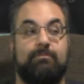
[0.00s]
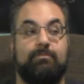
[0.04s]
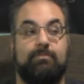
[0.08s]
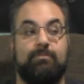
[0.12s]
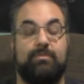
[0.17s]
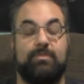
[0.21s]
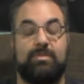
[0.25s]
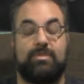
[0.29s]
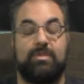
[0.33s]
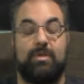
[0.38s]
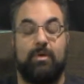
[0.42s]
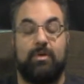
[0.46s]

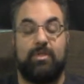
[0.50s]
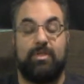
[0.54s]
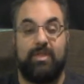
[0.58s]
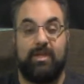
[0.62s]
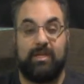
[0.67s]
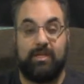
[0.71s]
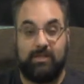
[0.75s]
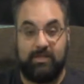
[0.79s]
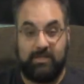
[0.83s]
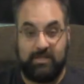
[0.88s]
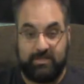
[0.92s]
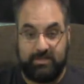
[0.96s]
So a thing
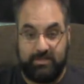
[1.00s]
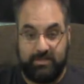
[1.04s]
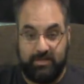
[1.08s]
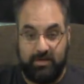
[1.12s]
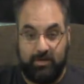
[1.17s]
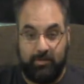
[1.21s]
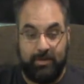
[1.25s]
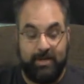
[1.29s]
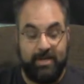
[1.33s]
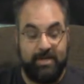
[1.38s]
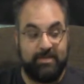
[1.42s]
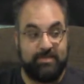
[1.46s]
you need to
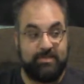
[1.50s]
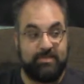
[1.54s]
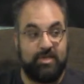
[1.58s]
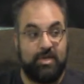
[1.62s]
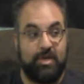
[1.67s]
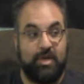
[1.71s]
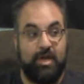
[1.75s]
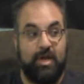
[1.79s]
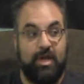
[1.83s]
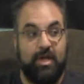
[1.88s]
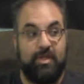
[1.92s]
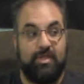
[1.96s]
know is
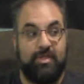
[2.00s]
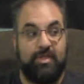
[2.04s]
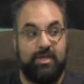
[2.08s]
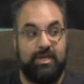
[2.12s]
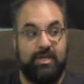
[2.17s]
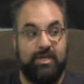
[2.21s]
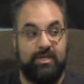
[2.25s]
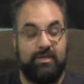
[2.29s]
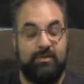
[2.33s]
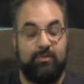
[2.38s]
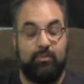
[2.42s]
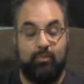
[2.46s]
the